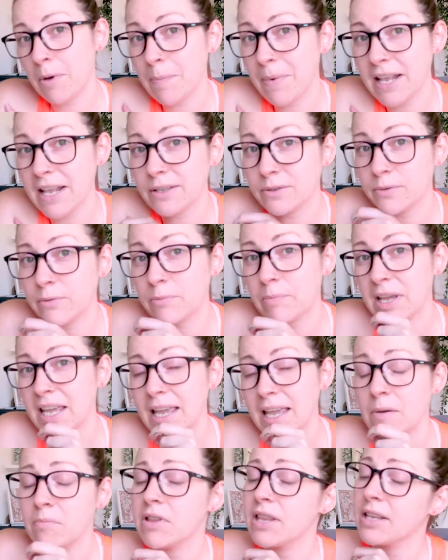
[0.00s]
my pins would be
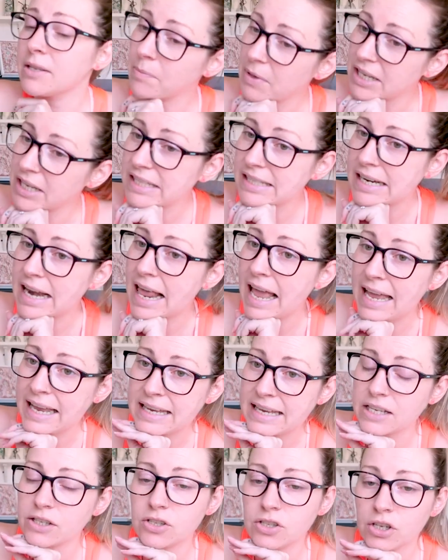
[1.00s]
here, but there's been a
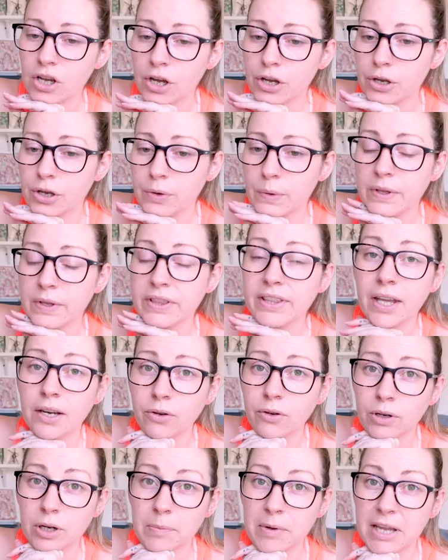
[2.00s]
delay, so they're
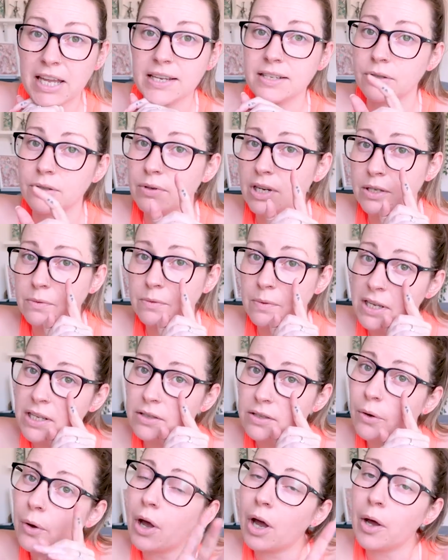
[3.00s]
not going to be here till next week,
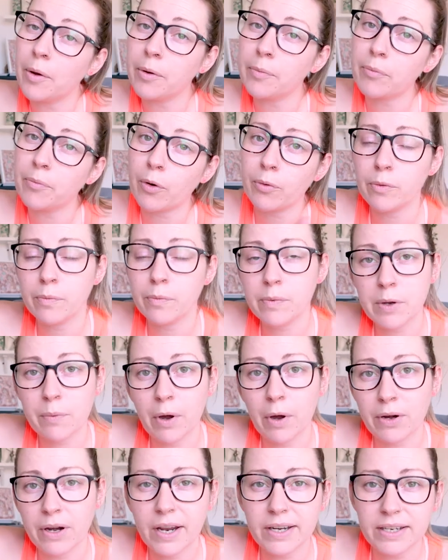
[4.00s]
so I probably
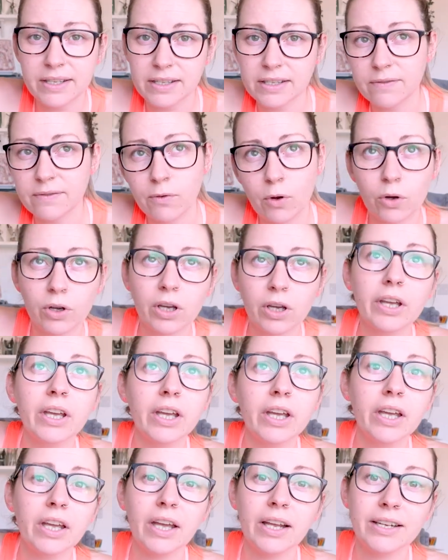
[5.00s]
won't edit this vlog
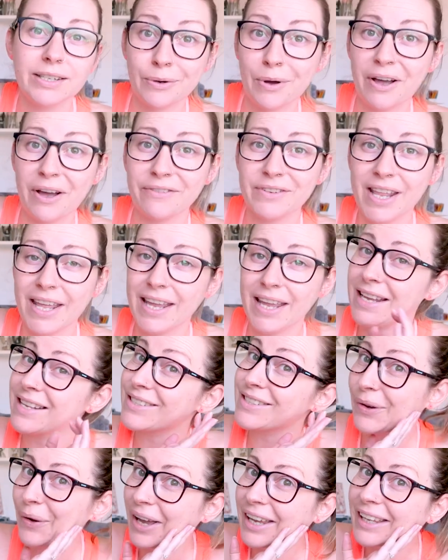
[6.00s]
until after they're here,
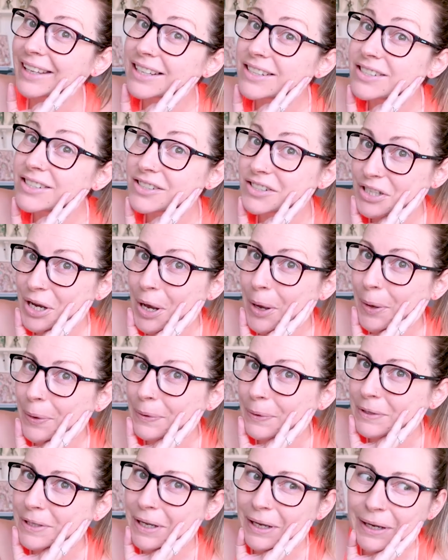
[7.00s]
so I can show
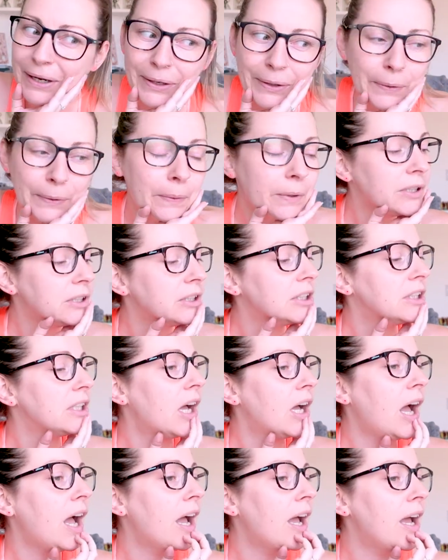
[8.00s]
you.
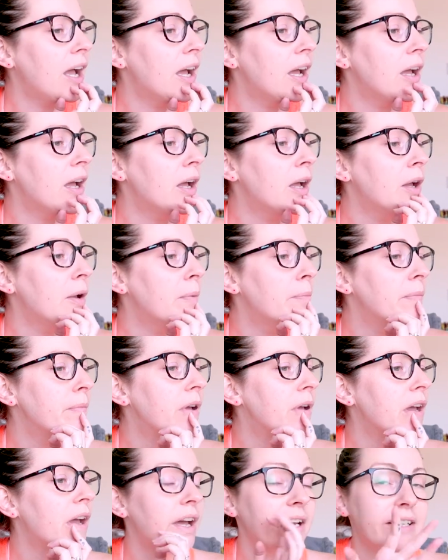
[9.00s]

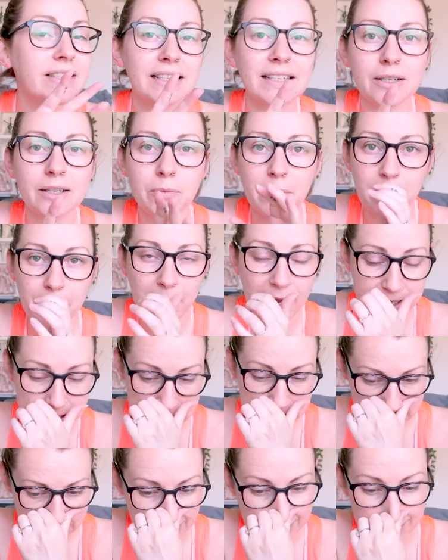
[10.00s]
Did a little bit of
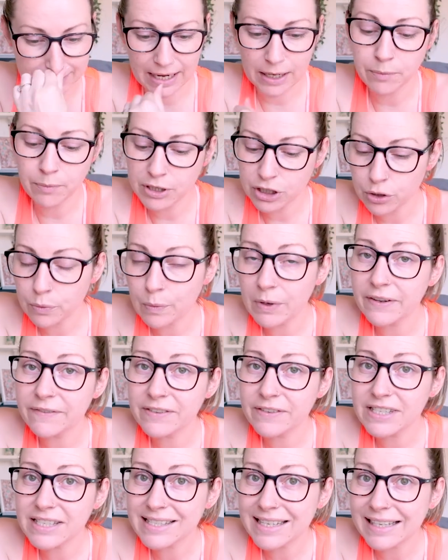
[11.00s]
painting yesterday, which you will have
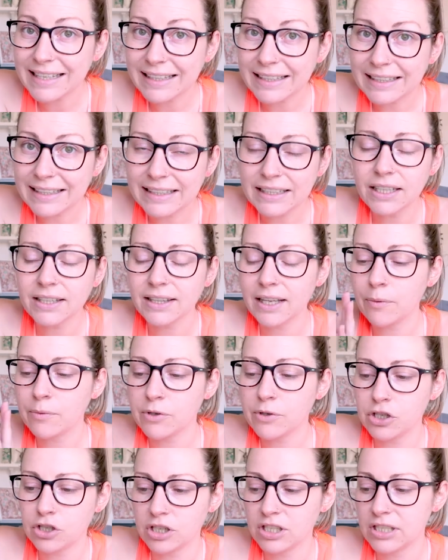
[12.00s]
seen. That
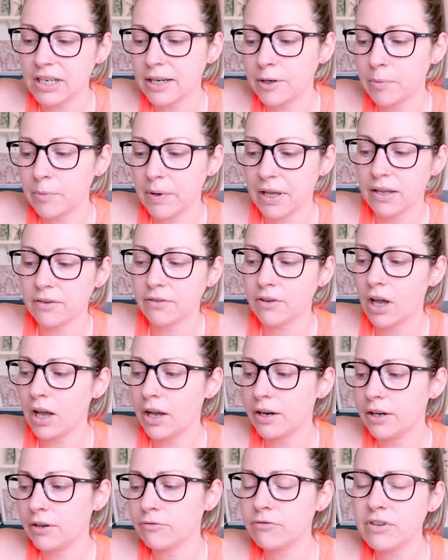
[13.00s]
was just a little bit of
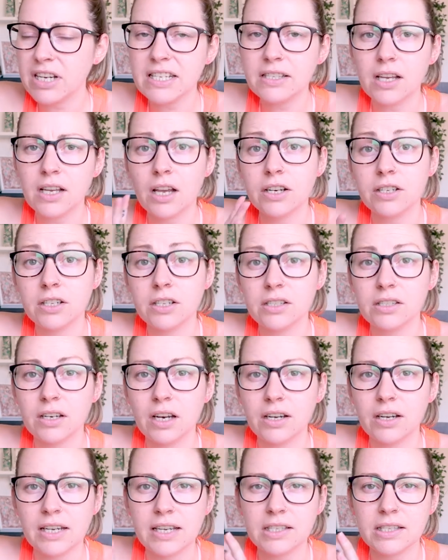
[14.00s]
kind of research and
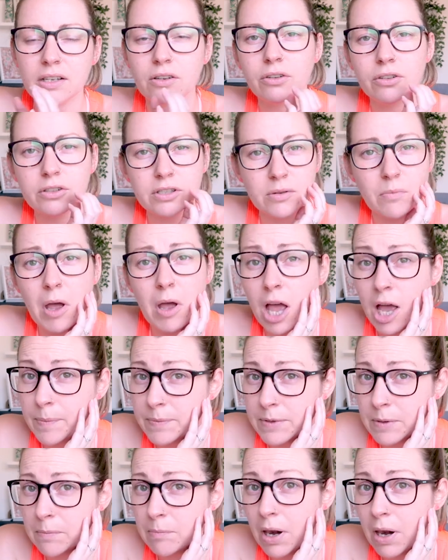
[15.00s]
studies on some
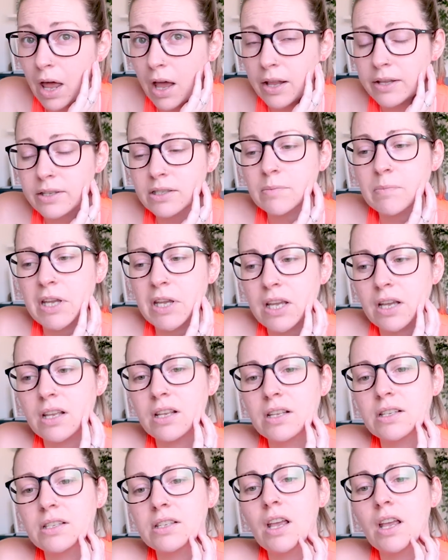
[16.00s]
herbs and plants,
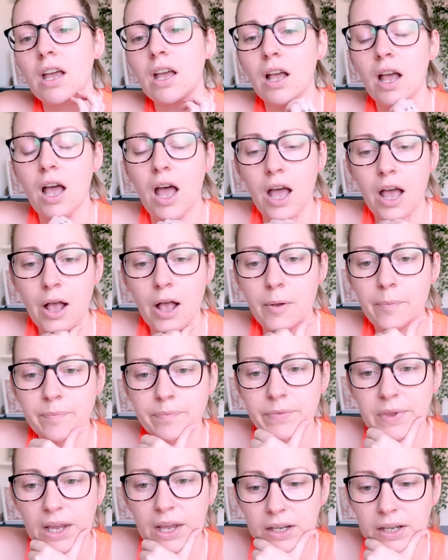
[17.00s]
because
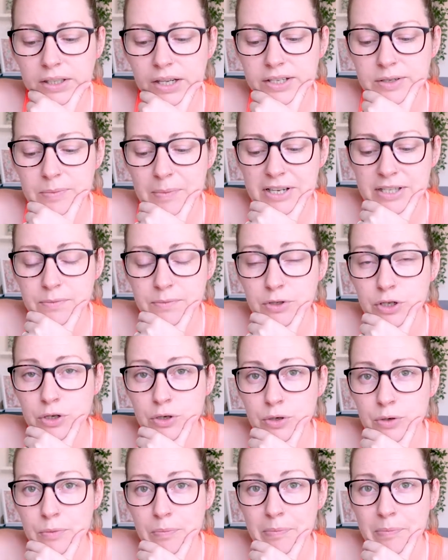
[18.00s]
I'd like to make some
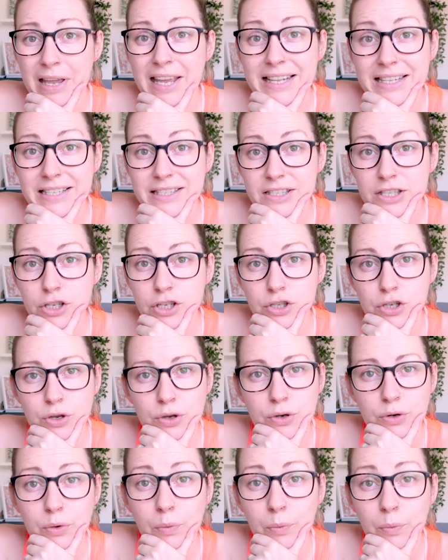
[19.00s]
new pins
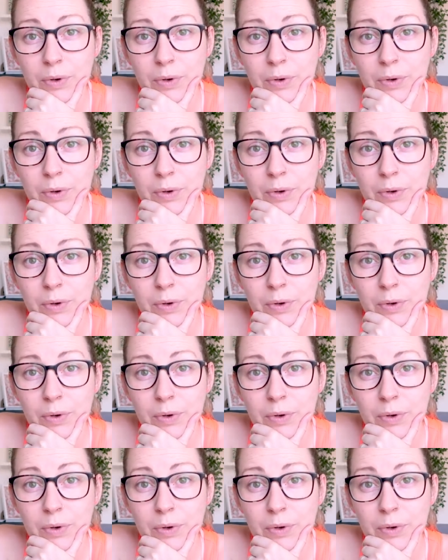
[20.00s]
soon,